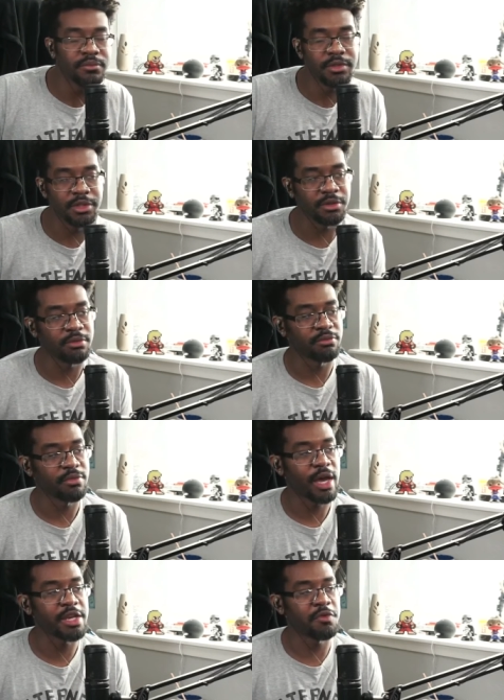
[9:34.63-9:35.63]
you know,
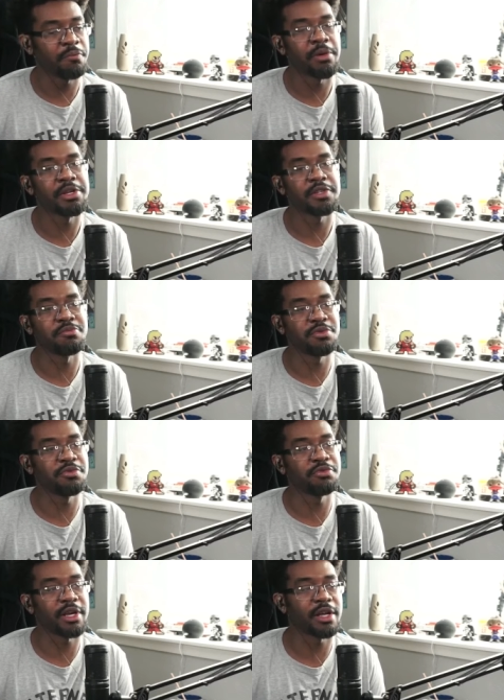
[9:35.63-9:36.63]
how do you whiff punish a
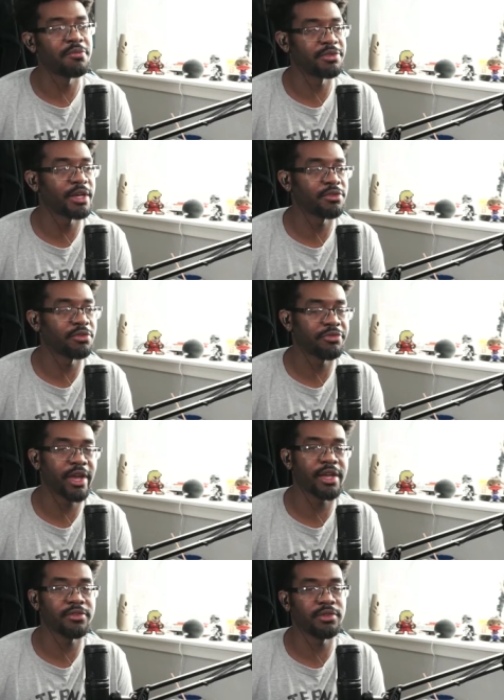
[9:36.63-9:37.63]
move that comes out so
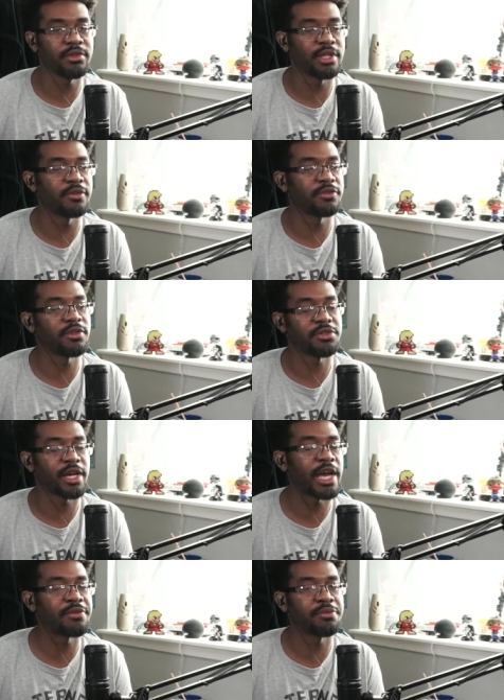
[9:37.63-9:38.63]
fast and gives such a
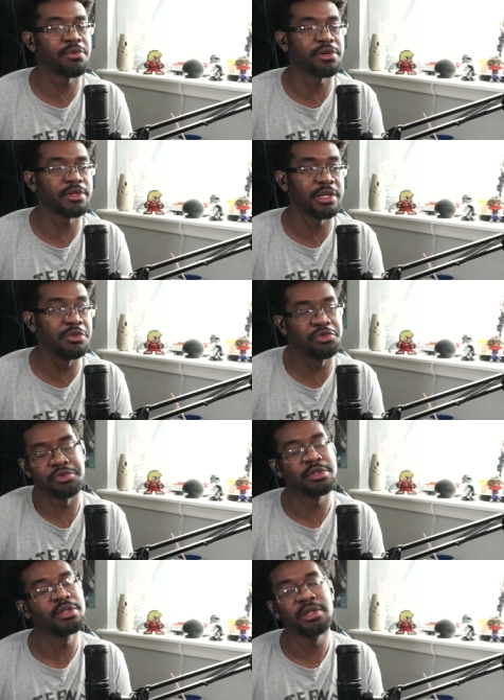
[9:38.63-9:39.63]
high reward in
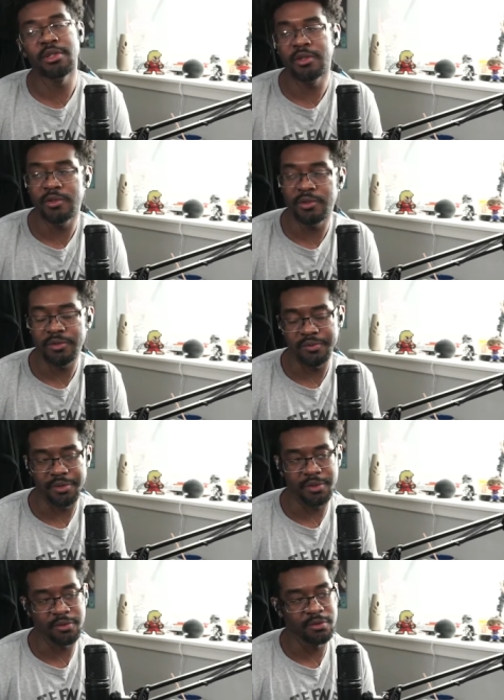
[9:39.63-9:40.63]
neutral?
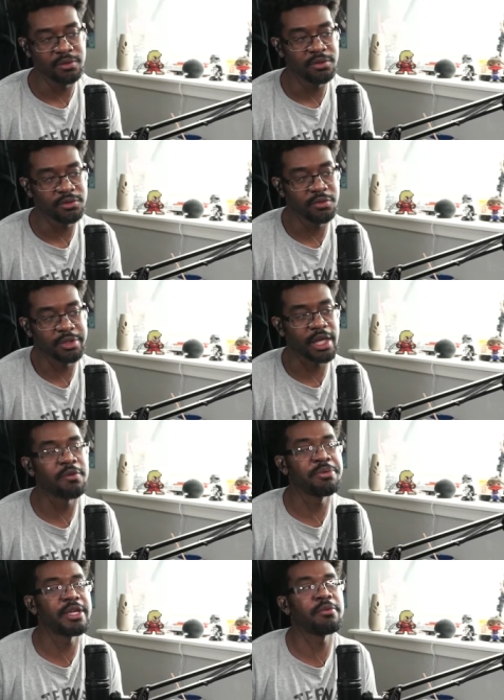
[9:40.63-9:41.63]
You know? So
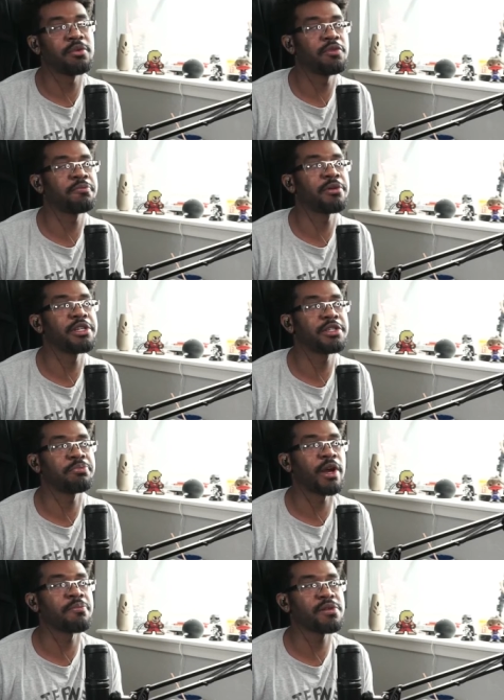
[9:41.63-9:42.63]
without being able to whiff punish it
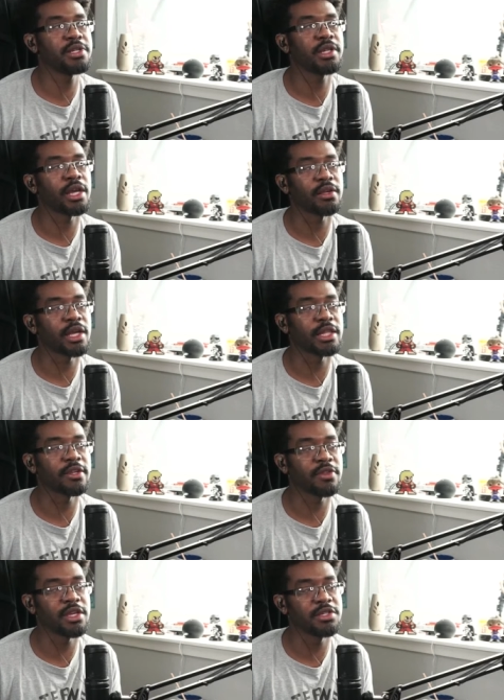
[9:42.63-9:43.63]
properly, like at that
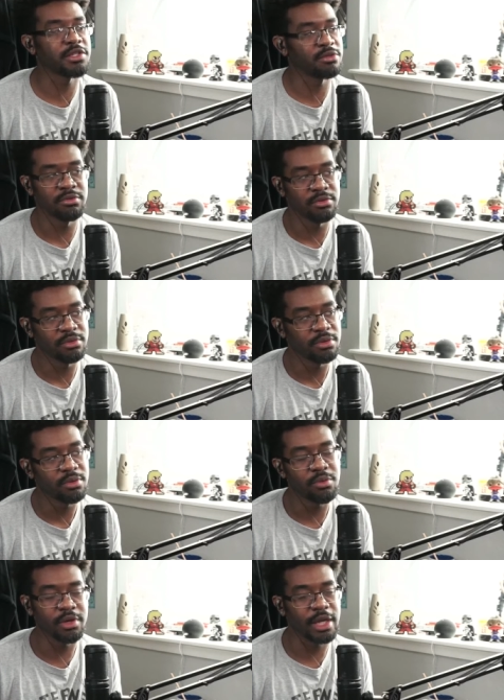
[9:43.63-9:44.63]
stage,
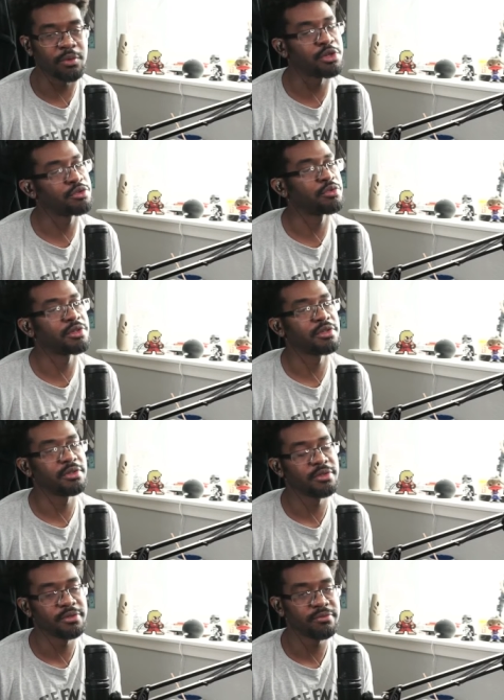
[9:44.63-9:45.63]
what like what are you doing?
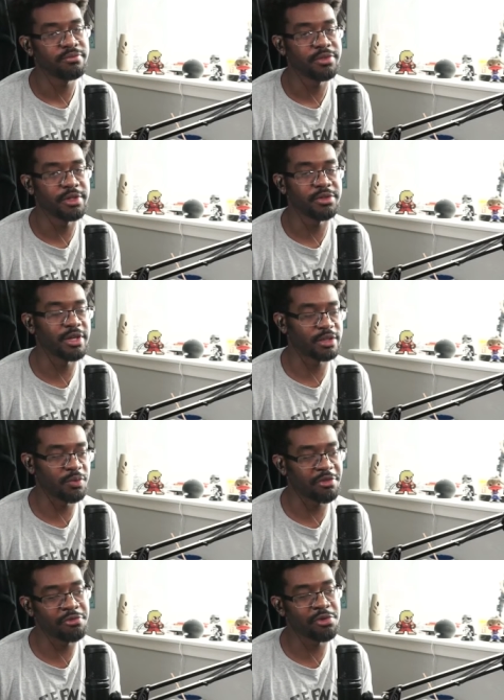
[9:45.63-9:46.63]
You know, you have to
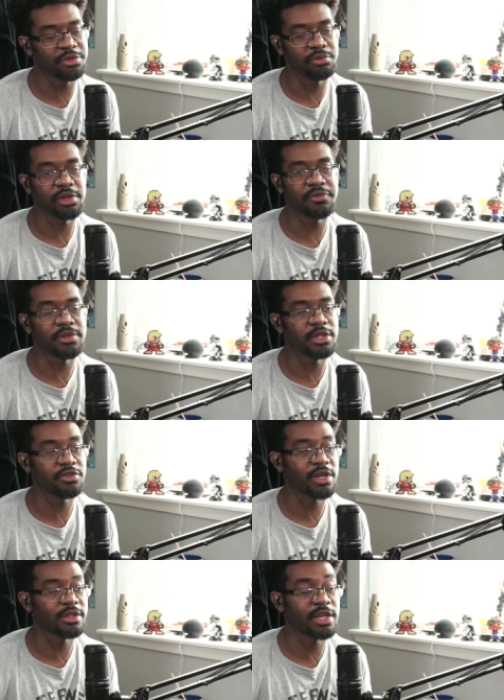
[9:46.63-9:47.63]
wait for it to whiff and then
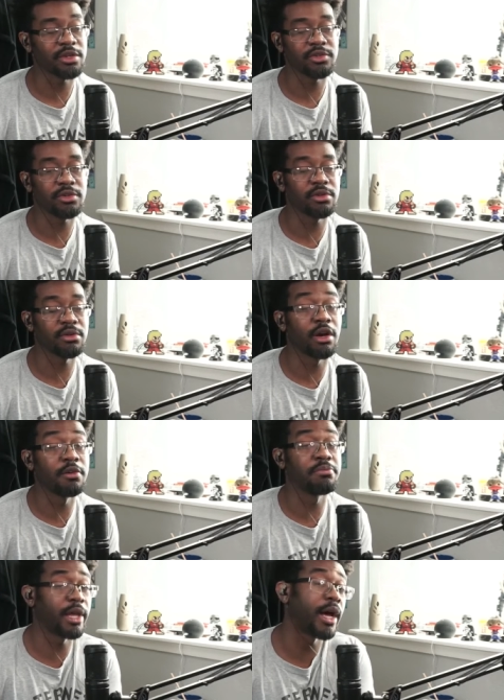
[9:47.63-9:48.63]
try to take your turn
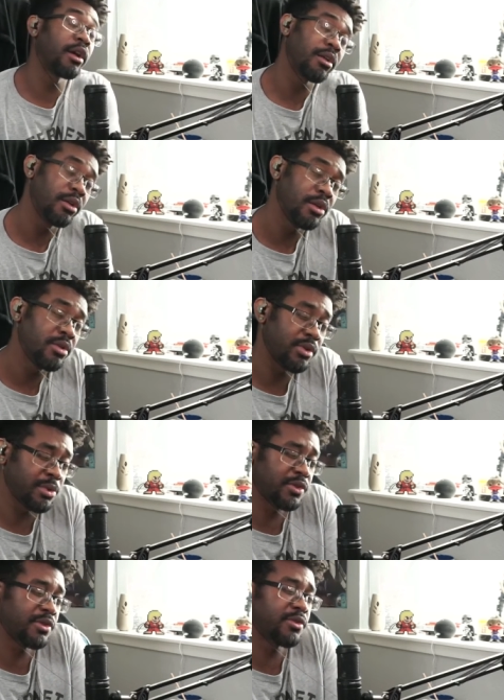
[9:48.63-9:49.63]
on block. Does that
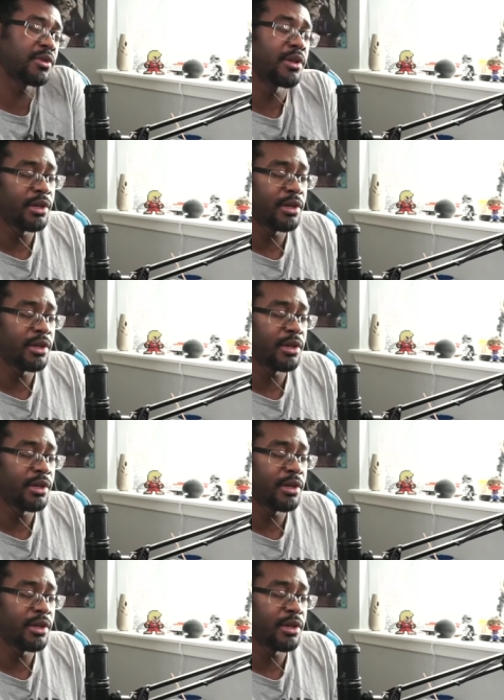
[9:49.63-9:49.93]
make sense?